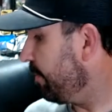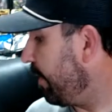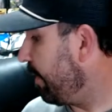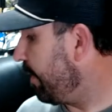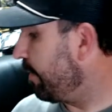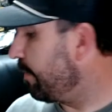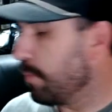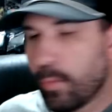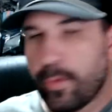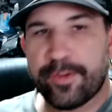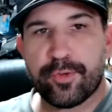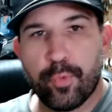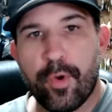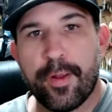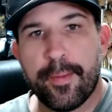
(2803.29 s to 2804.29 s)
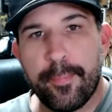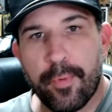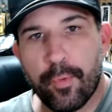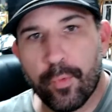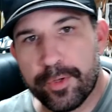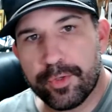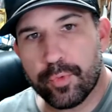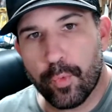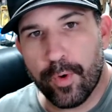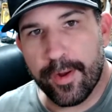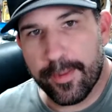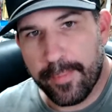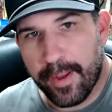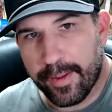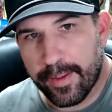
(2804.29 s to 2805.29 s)
Like, which
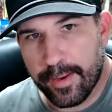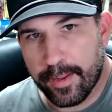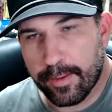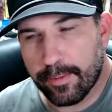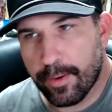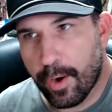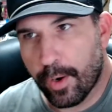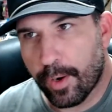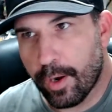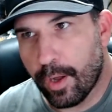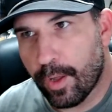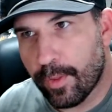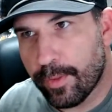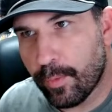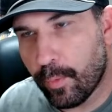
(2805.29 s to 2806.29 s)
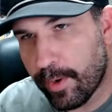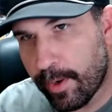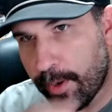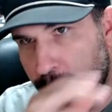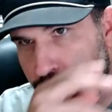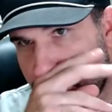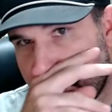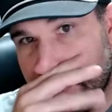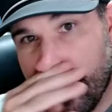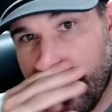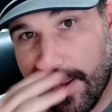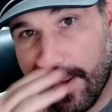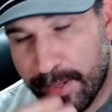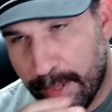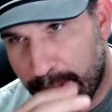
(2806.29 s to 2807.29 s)
one am I getting? Are all the 100s
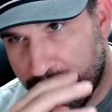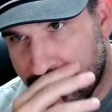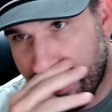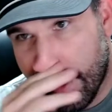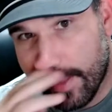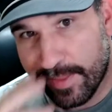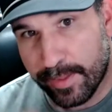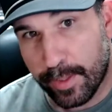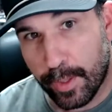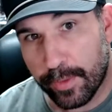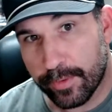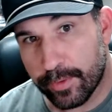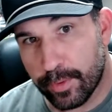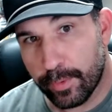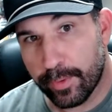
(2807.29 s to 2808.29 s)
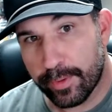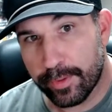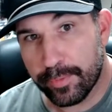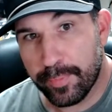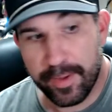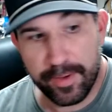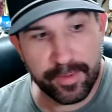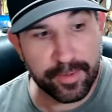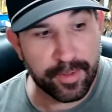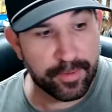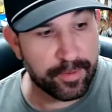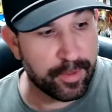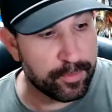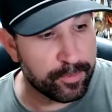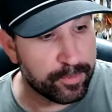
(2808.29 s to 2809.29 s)
painted like that, and then all the 200s painted like
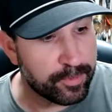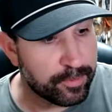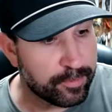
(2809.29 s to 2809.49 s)
the other one?